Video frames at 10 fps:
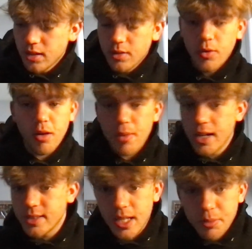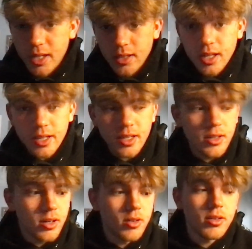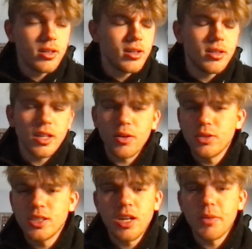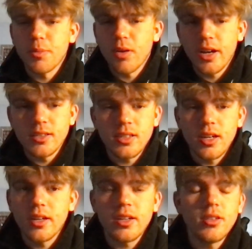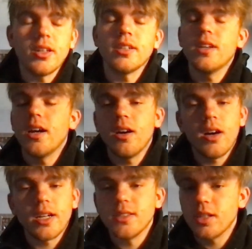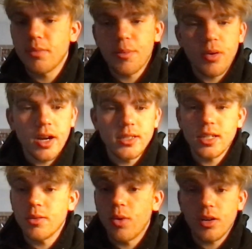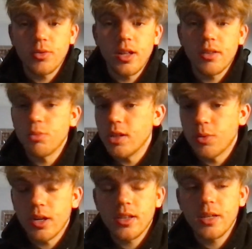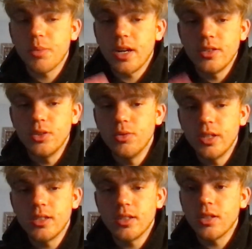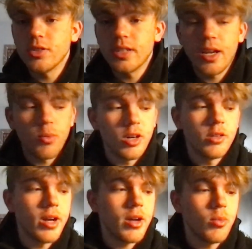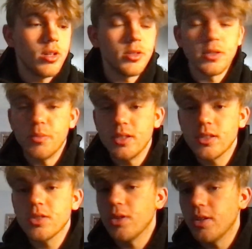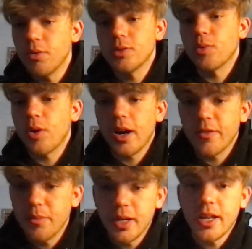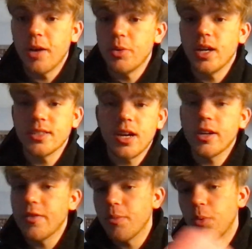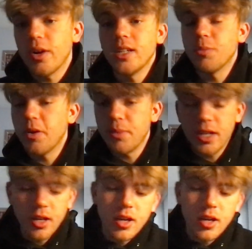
Wrong mindset being like, you know, oh, like just tell me your price. Like, and you're like, yeah, I can tell you my price. I can walk through that really quickly, but I do need to understand where you're at in terms of business, so I know what's required for me to help you guys out, get from point A to point B.